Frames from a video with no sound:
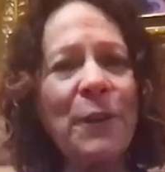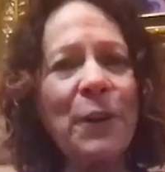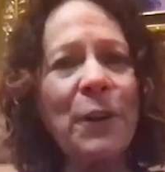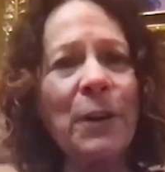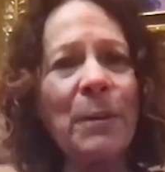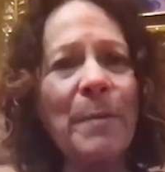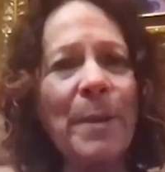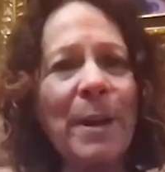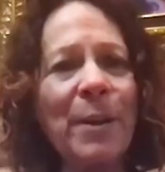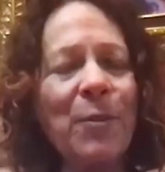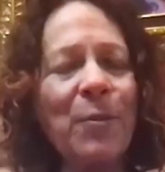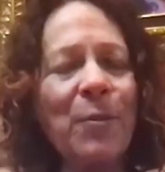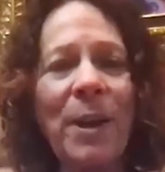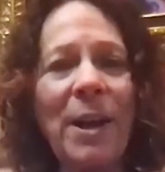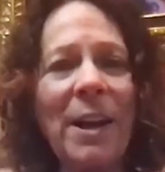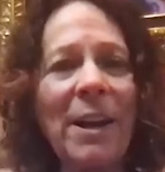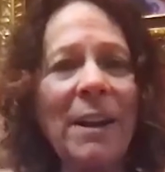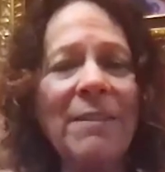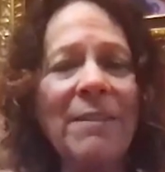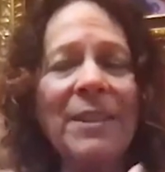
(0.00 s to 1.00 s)
And by the
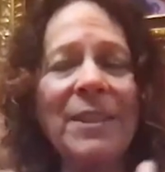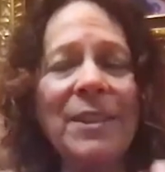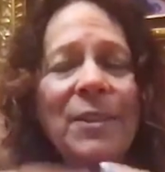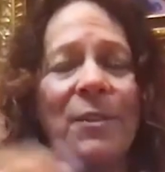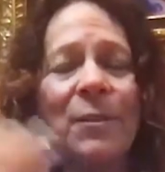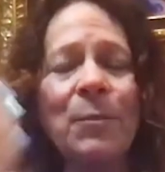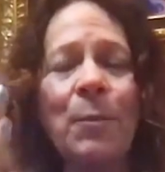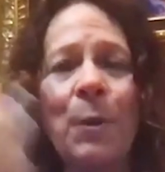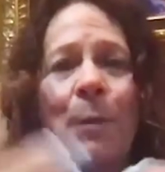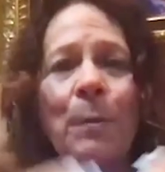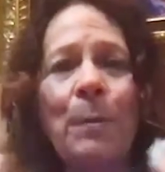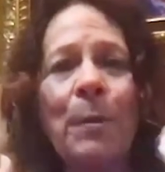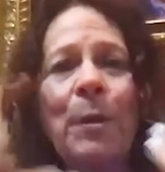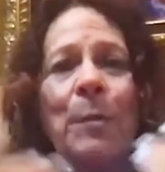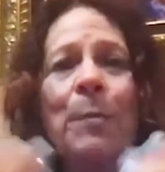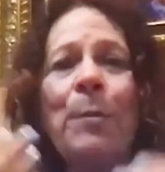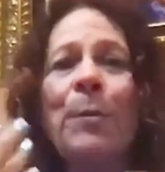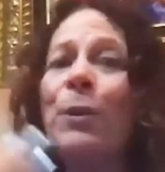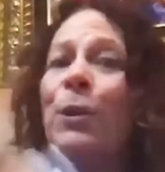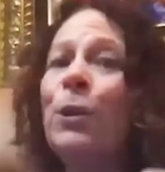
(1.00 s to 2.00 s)
way, this is where
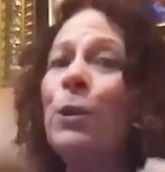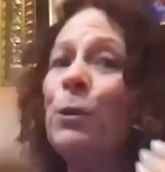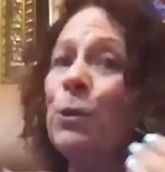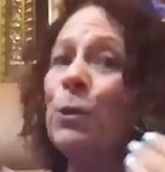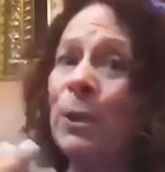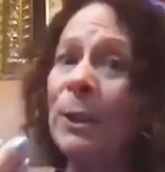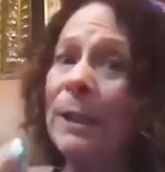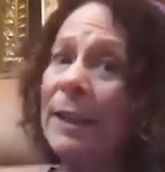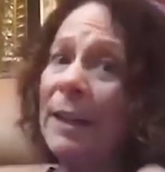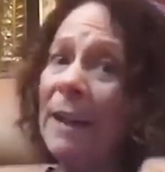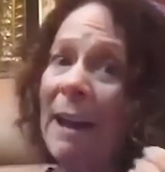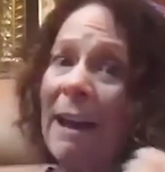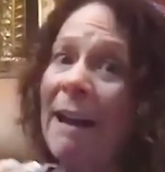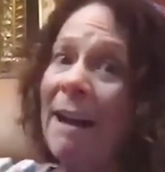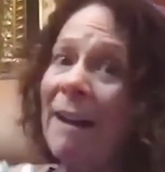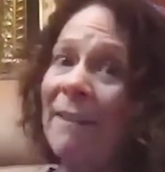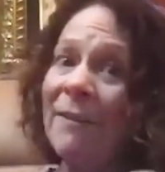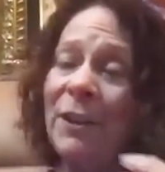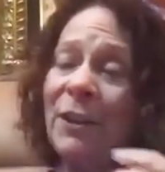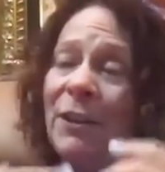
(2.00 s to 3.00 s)
people usually
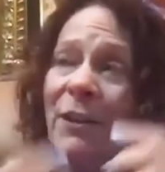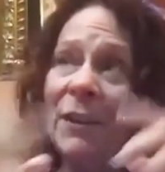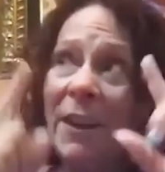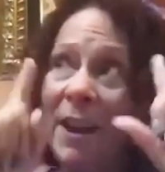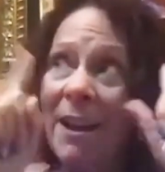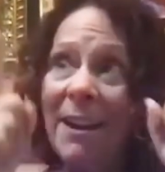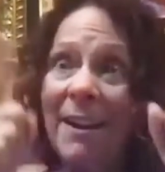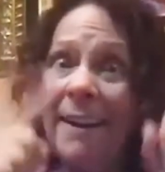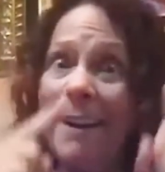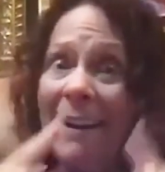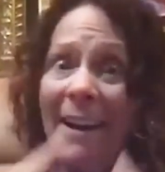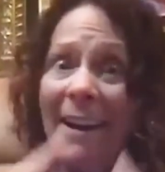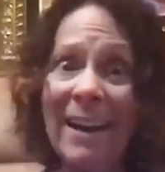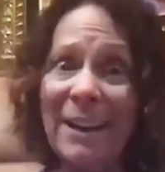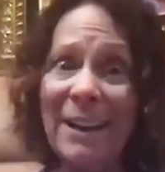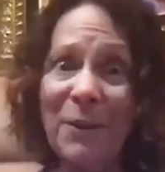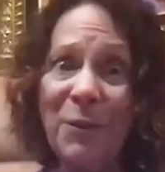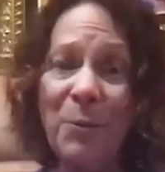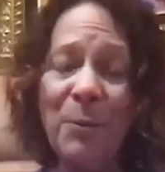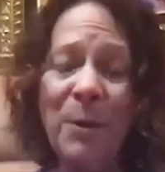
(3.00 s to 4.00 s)
have it not
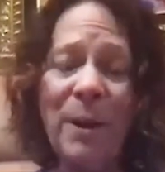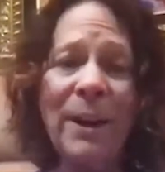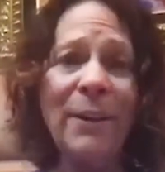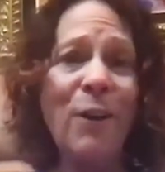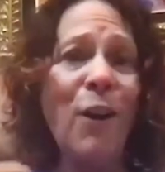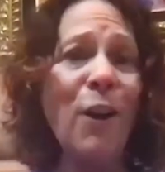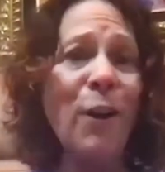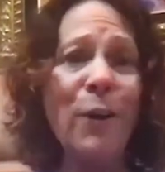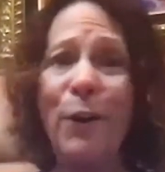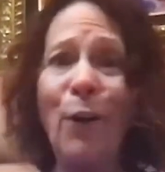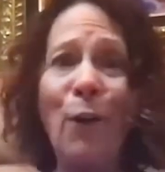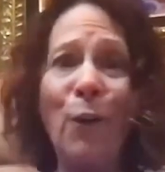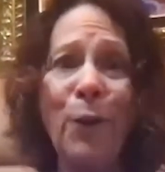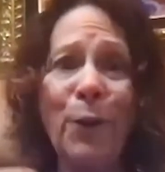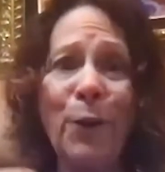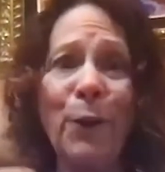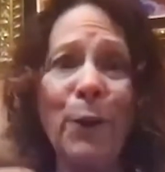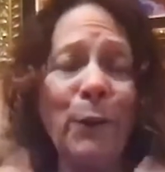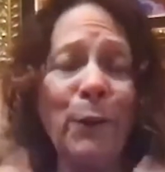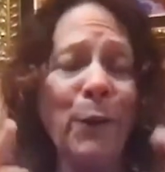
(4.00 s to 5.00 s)
in the right
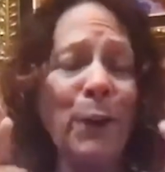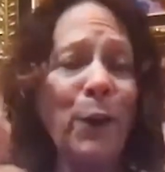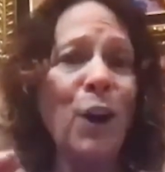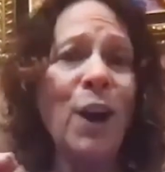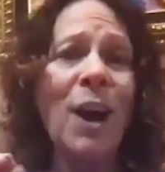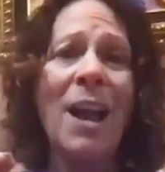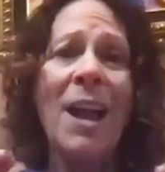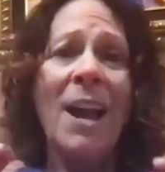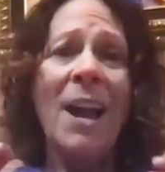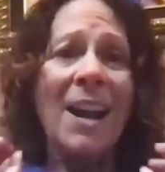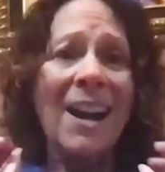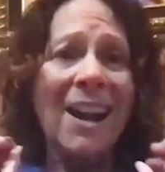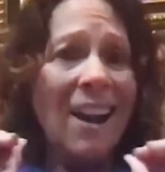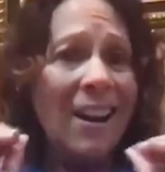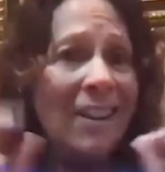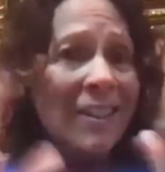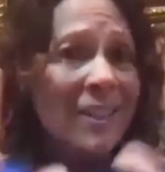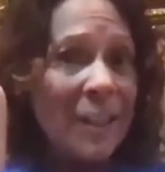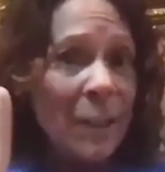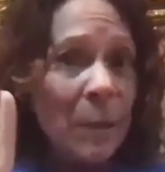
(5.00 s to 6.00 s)
order. Mm-hmm. They're
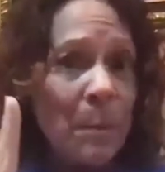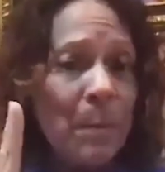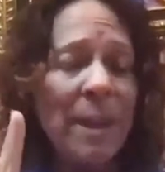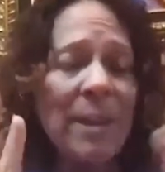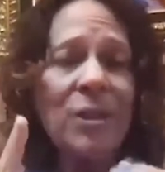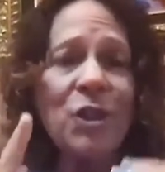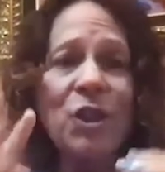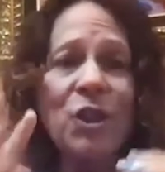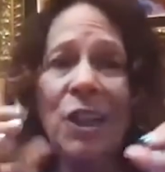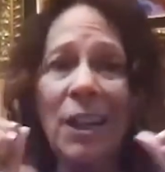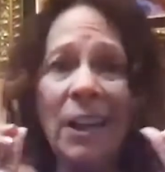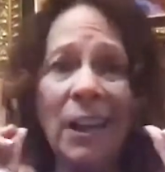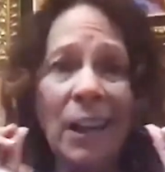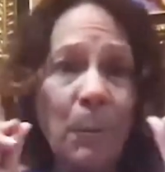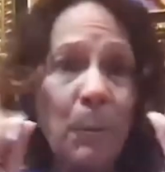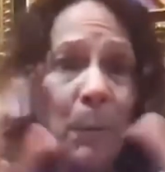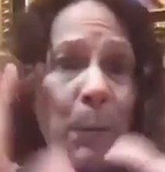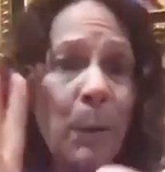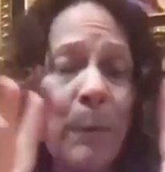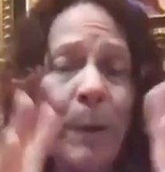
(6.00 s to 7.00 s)
constantly pitching
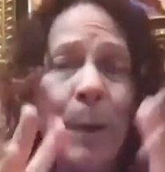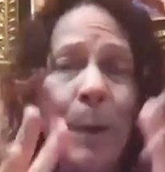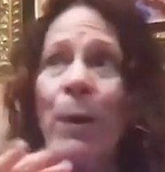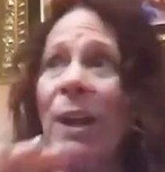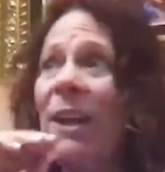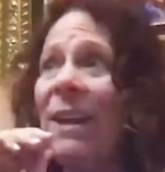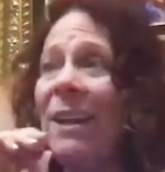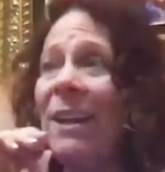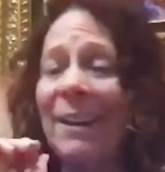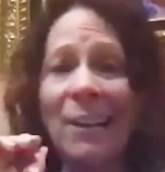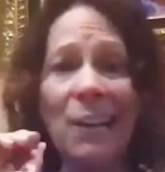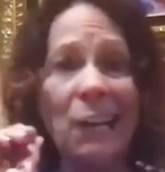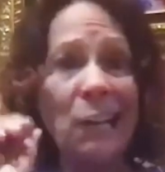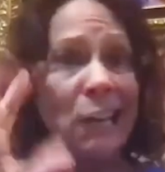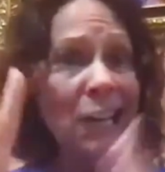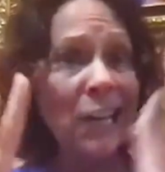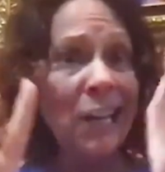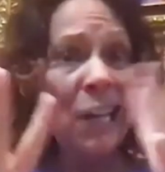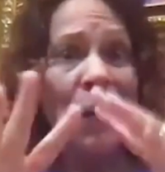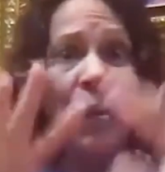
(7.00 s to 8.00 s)
and promoting and
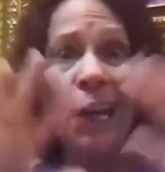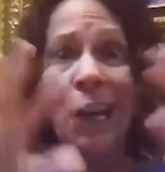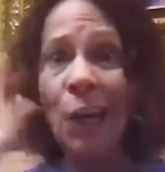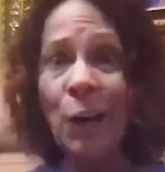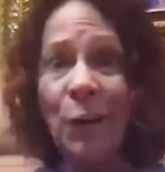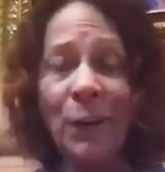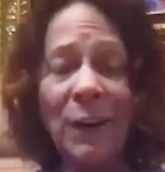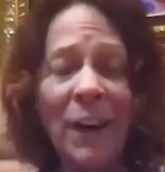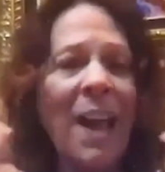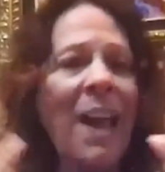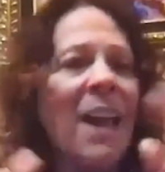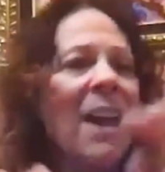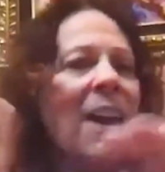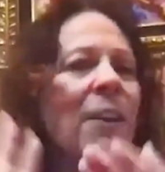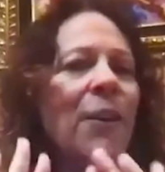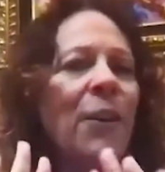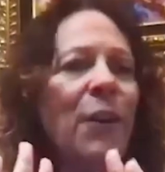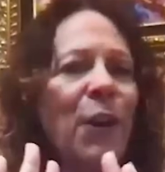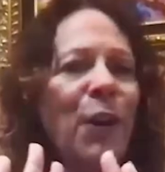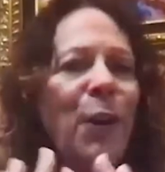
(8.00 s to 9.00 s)
click here. And
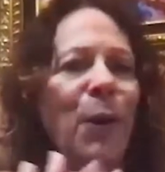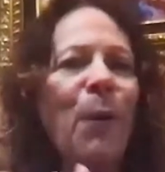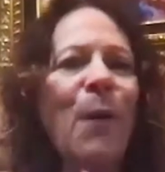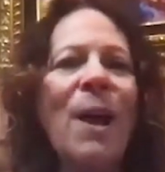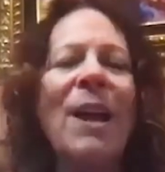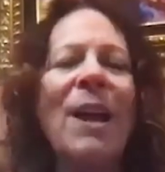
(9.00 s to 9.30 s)
no, mm-hmm.